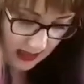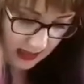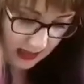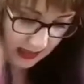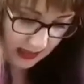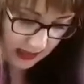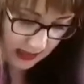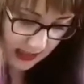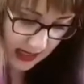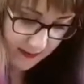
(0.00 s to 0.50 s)

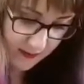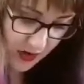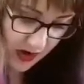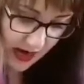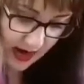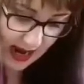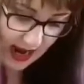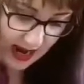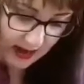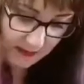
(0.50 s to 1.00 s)
because it's
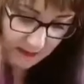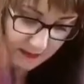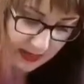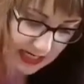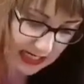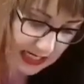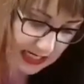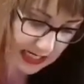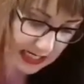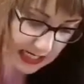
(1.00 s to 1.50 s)
temporary, and
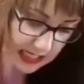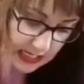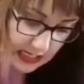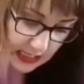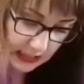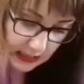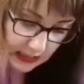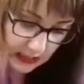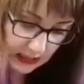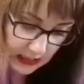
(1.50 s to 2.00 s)
B,